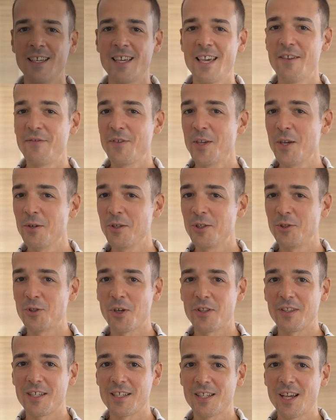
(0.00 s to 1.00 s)
If you
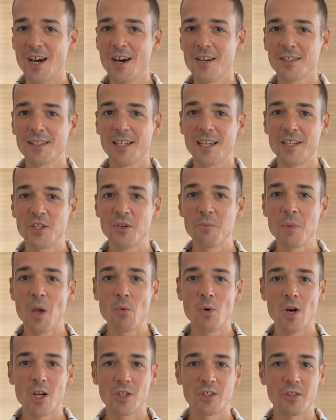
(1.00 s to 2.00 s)
enjoyed this content, you may
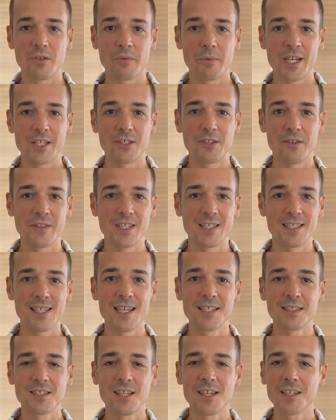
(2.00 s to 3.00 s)
watch the rest of this
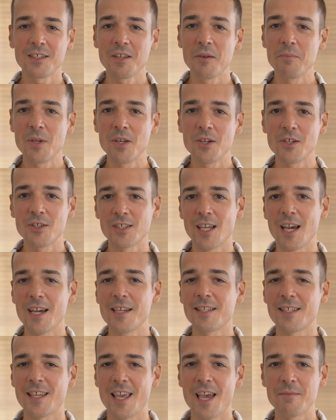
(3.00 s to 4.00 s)
lesson at
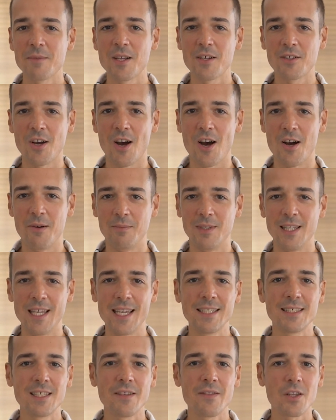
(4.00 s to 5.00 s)
computersciencecamp.com,
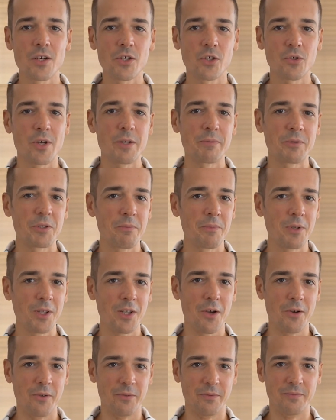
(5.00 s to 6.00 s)
linked in the description
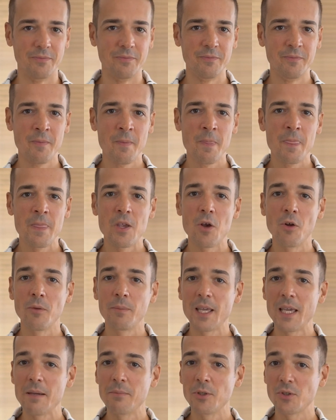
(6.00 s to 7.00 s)
below. You'll
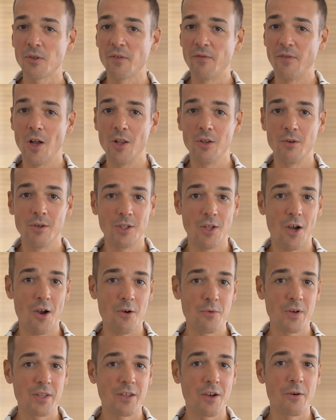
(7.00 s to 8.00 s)
be able to follow along
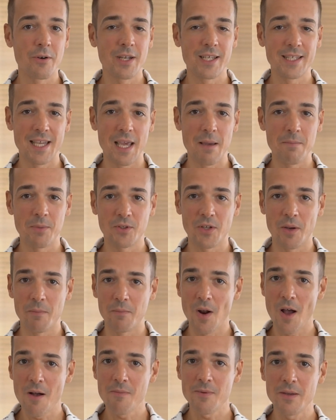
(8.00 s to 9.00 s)
with coding samples and
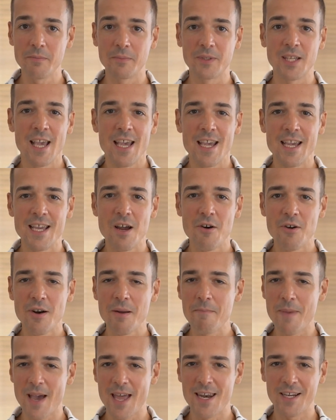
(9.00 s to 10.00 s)
problems in our
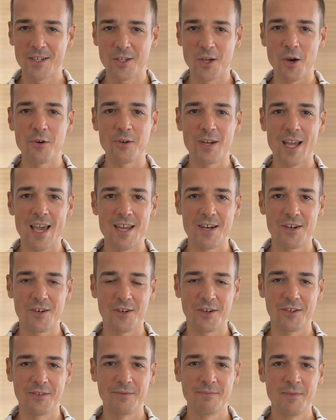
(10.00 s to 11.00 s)
embedded code
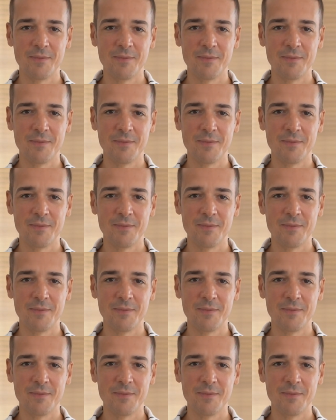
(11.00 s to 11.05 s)
editor.